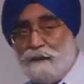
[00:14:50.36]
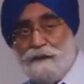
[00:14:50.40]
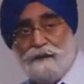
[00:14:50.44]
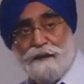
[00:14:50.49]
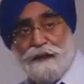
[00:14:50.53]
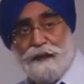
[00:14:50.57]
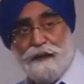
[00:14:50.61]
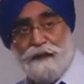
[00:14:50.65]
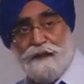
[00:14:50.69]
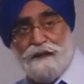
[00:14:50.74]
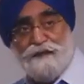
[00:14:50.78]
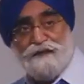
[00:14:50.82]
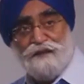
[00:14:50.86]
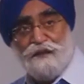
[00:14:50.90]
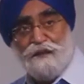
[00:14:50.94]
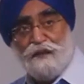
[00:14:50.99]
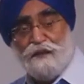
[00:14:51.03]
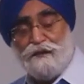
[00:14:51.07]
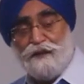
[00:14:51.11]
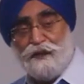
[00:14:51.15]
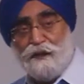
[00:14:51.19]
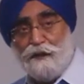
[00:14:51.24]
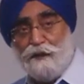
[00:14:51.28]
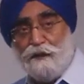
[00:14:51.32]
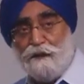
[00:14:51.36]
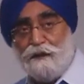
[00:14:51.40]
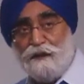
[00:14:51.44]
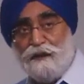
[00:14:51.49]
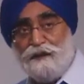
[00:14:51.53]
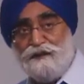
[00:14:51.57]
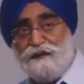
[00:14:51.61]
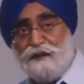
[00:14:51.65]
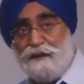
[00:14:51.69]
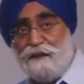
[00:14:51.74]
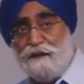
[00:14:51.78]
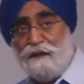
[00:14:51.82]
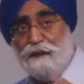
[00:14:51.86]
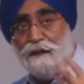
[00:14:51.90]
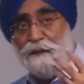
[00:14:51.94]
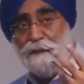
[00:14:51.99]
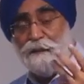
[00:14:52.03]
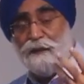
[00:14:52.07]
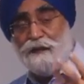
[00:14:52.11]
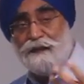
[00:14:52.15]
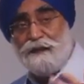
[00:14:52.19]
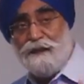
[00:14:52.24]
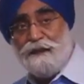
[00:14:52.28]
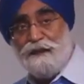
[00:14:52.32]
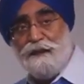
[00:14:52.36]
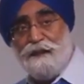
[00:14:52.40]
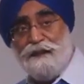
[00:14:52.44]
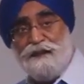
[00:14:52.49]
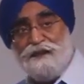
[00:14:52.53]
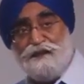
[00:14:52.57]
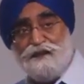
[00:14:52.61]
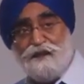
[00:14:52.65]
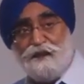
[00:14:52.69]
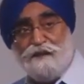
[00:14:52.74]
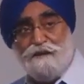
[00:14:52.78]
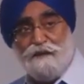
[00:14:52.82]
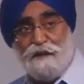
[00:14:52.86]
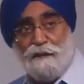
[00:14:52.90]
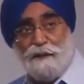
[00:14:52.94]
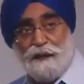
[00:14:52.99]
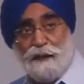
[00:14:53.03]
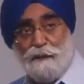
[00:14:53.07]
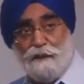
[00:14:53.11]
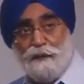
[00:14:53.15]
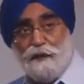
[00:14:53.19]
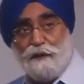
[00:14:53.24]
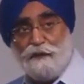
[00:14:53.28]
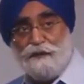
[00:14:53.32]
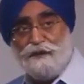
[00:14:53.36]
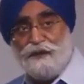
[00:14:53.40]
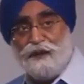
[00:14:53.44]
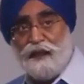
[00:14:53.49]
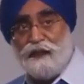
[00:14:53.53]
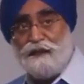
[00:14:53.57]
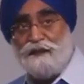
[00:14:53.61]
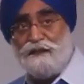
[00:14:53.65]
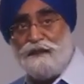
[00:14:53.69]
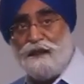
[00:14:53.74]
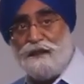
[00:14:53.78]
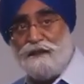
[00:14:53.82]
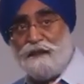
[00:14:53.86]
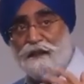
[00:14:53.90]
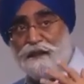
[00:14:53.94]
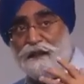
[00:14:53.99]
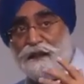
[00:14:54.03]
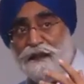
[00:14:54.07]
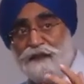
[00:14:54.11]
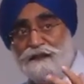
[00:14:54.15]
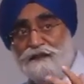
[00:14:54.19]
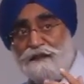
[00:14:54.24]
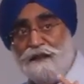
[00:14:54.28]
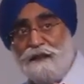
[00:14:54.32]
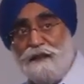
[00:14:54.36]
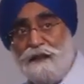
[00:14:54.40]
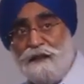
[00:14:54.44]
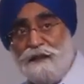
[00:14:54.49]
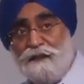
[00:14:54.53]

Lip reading: they listen or they don't listen, but then history will be able to judge that at least